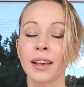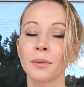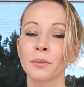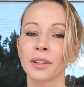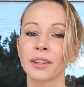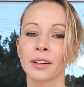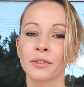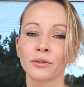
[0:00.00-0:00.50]

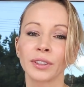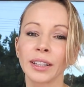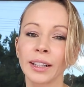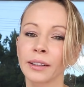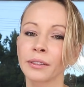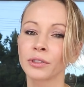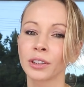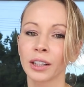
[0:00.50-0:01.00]
but they're
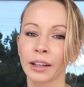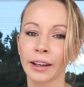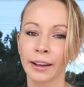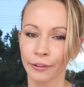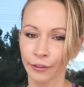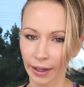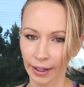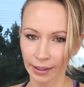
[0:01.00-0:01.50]
really
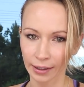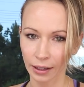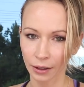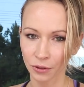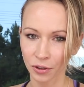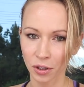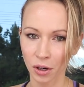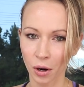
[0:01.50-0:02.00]

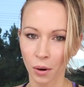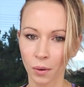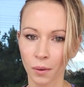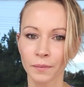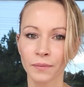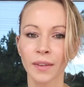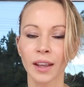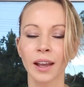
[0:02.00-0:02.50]
effective. So